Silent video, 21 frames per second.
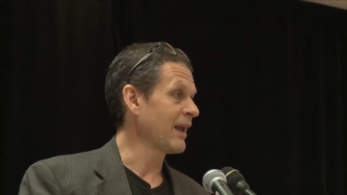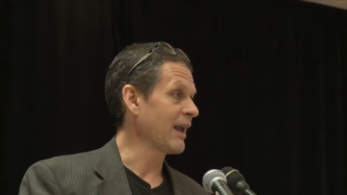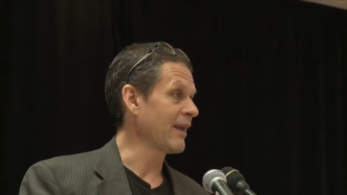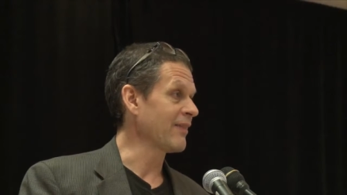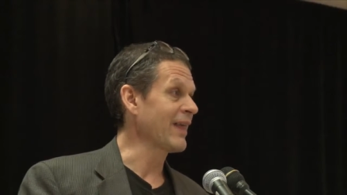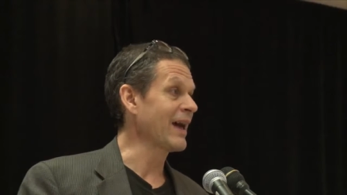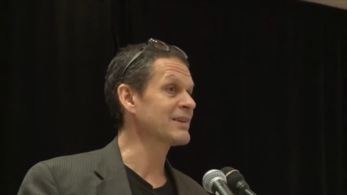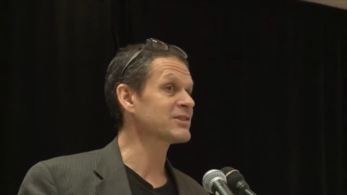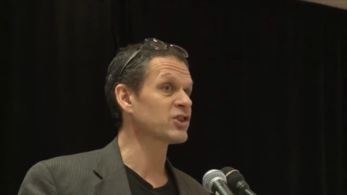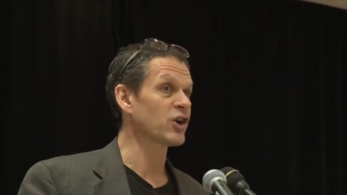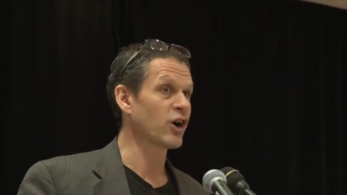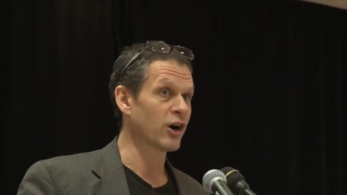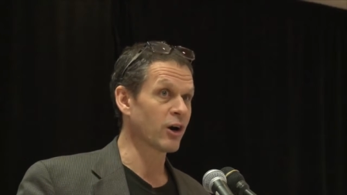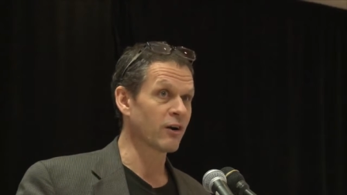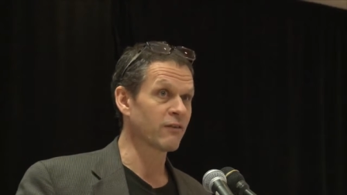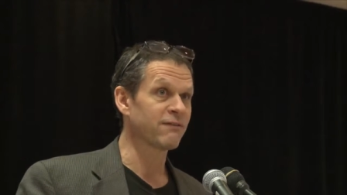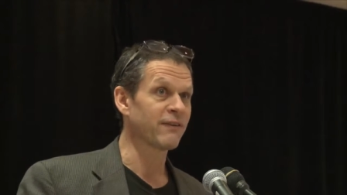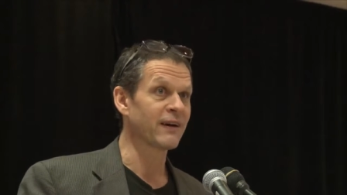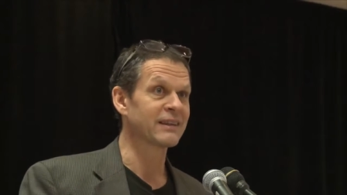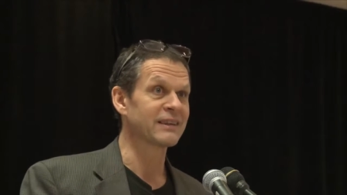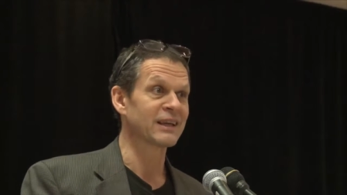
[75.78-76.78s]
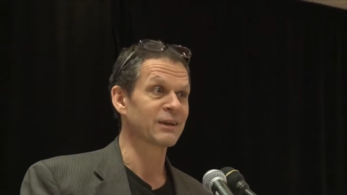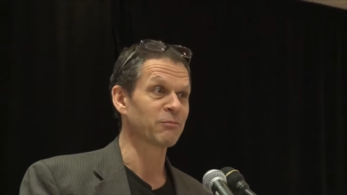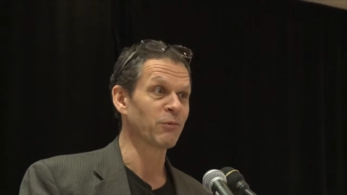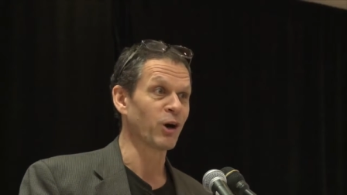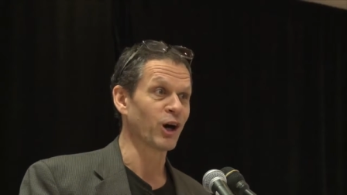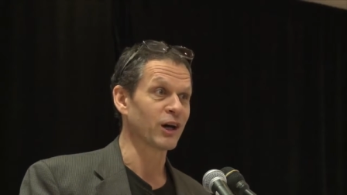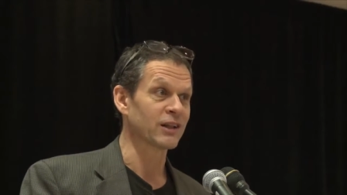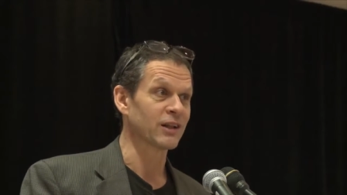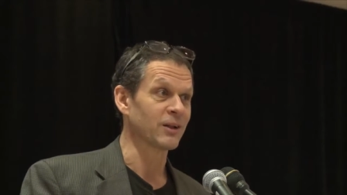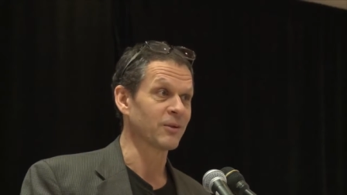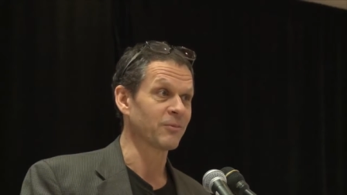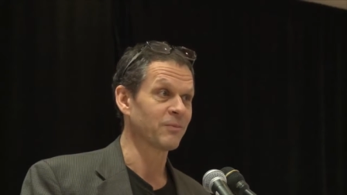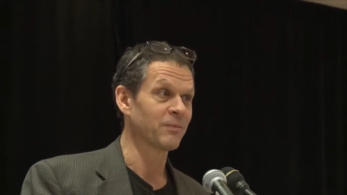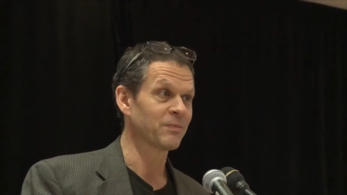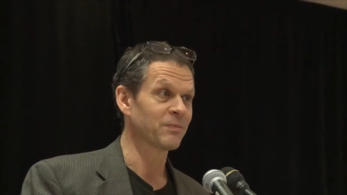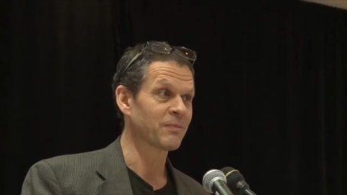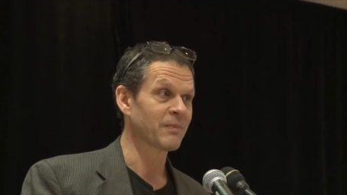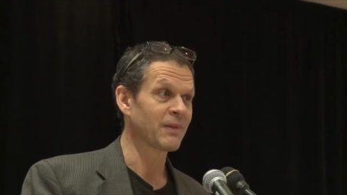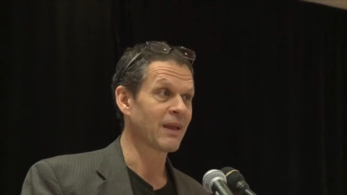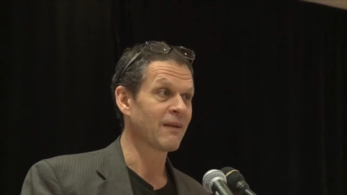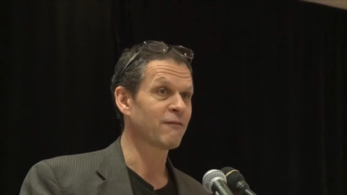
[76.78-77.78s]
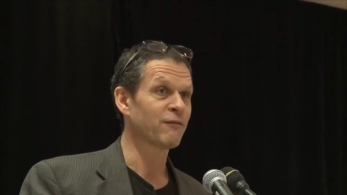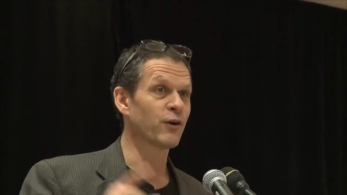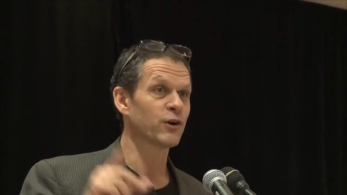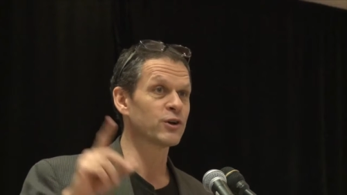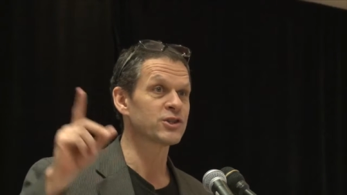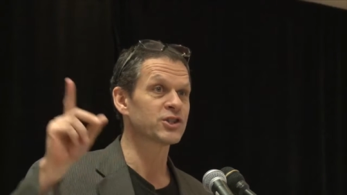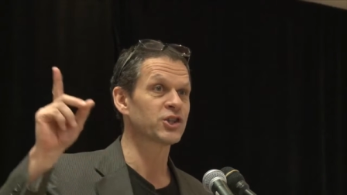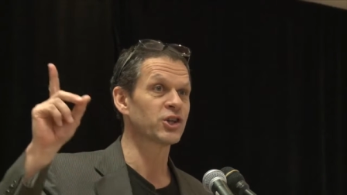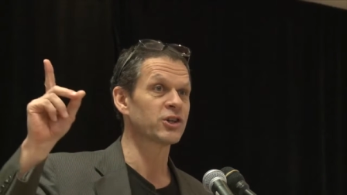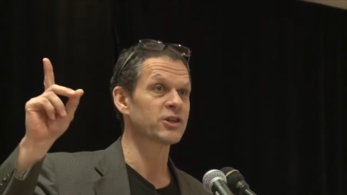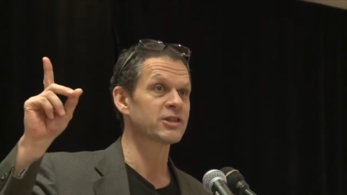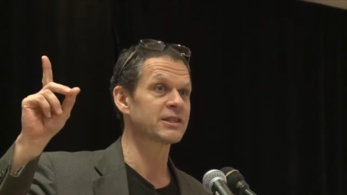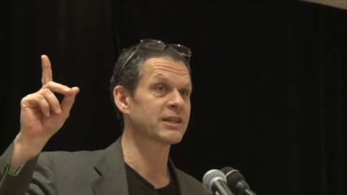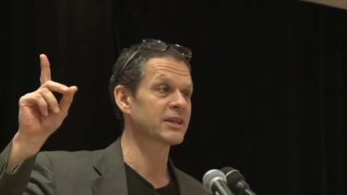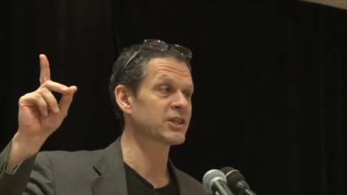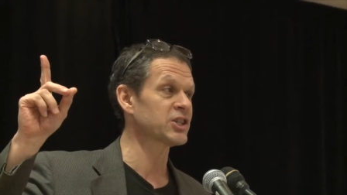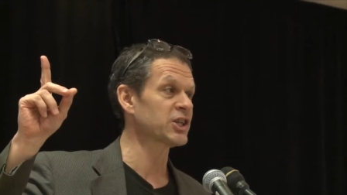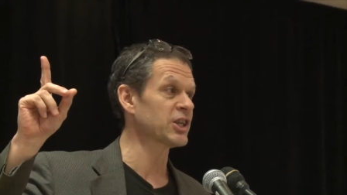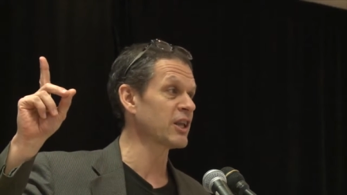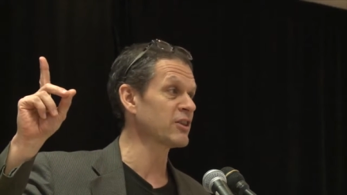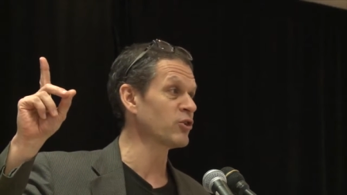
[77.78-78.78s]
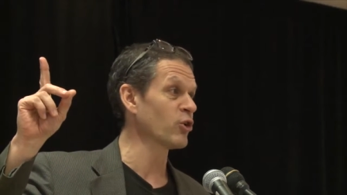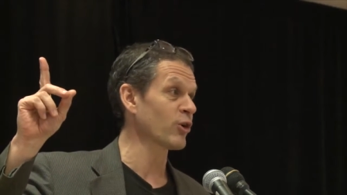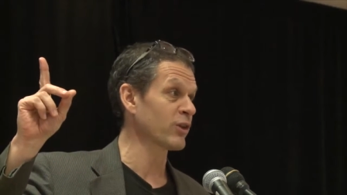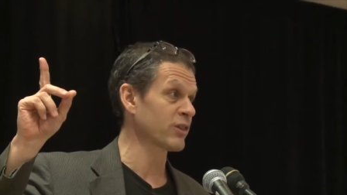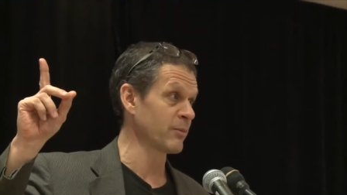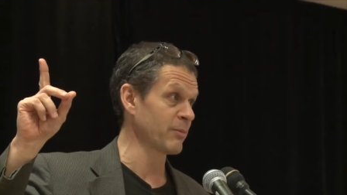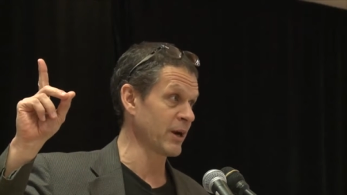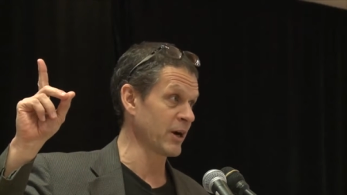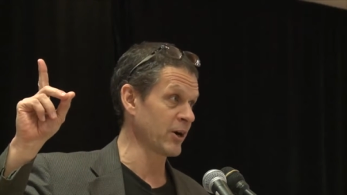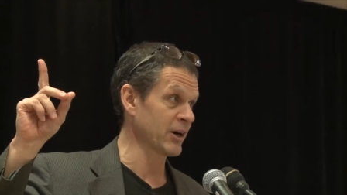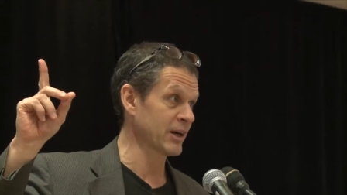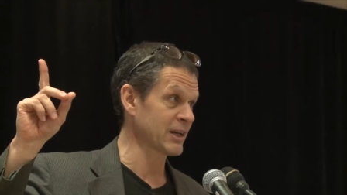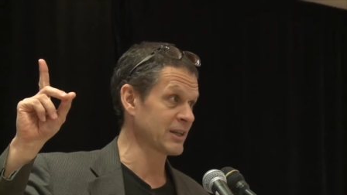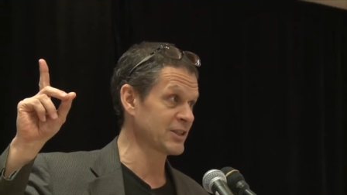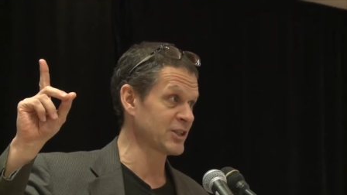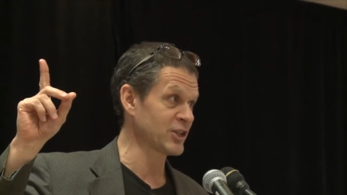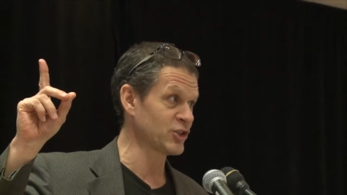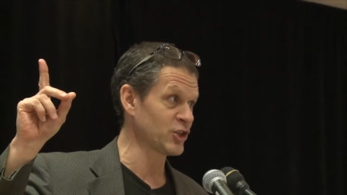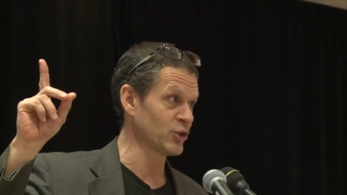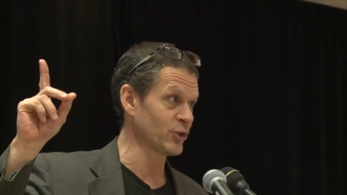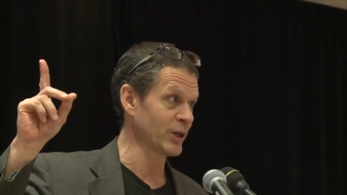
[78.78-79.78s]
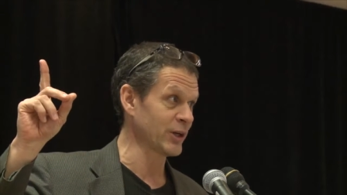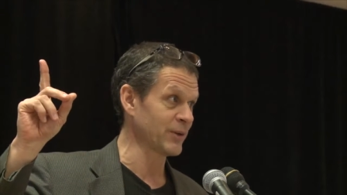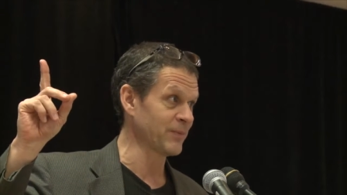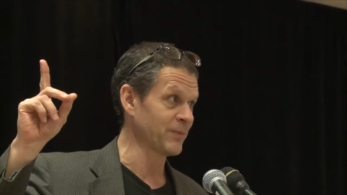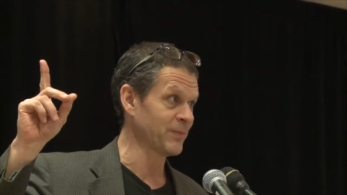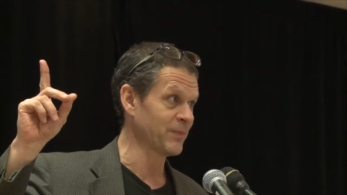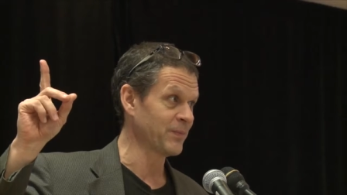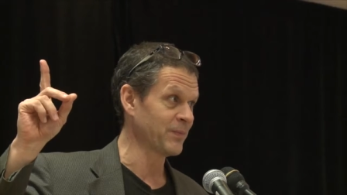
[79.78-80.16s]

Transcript: And that's our funding model. First jurisdiction in North America to do it.